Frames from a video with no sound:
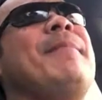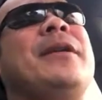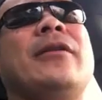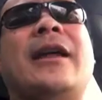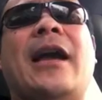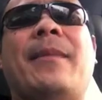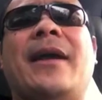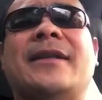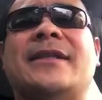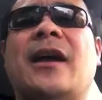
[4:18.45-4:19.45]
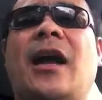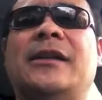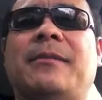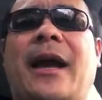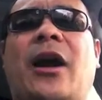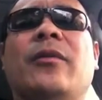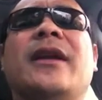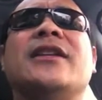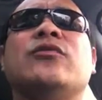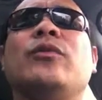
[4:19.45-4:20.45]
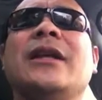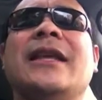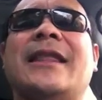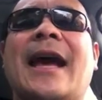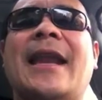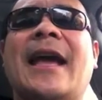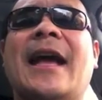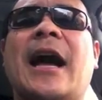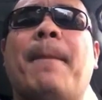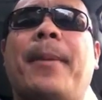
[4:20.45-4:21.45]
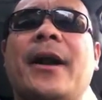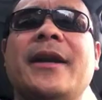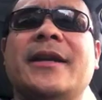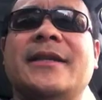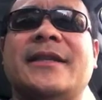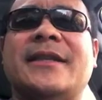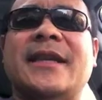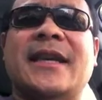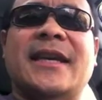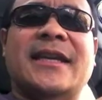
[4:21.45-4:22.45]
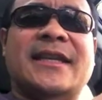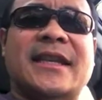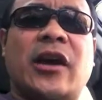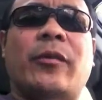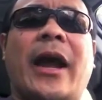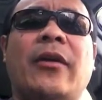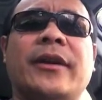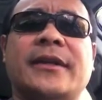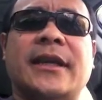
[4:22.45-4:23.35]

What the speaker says: Peter Diamandis talked about is really that abundance is around us.